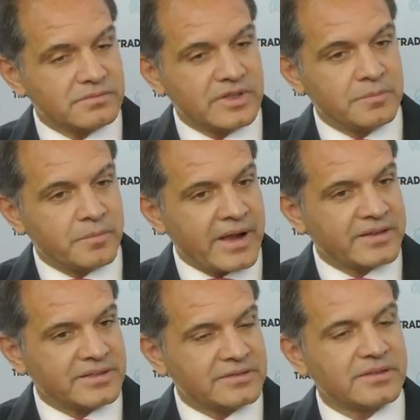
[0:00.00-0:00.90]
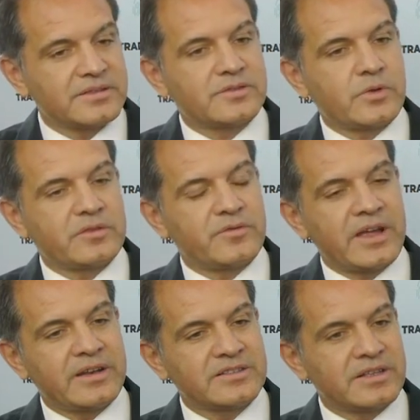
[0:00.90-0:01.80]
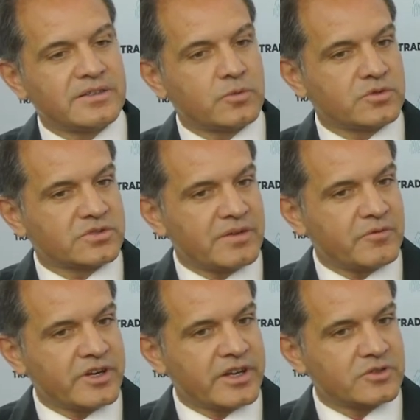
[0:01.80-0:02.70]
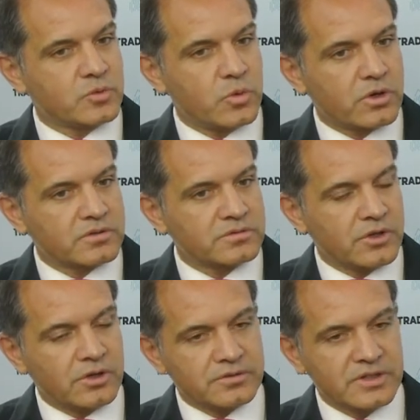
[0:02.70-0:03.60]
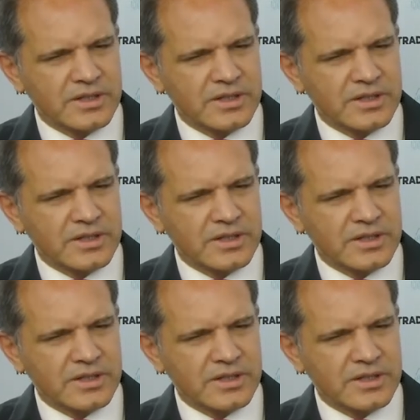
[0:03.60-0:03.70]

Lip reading: impacting trade finance, and there was a very nice work done,